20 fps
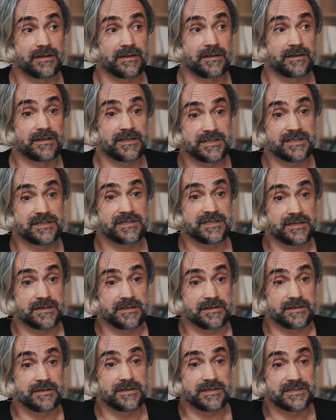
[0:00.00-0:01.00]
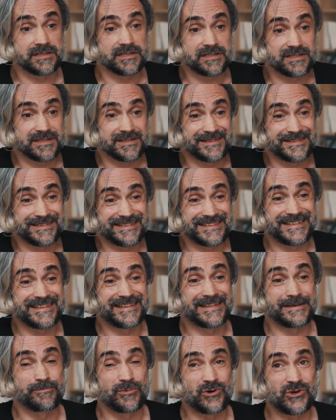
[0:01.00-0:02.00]
this is it. This is
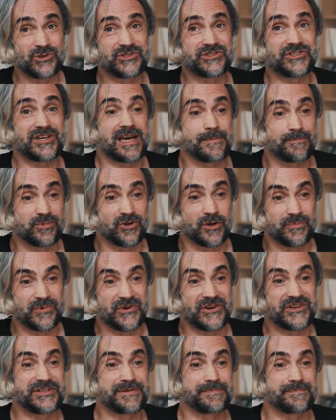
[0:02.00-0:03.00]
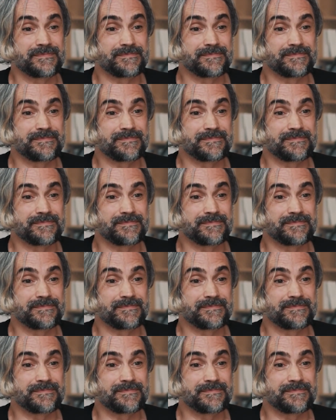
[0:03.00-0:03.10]
the most appropriate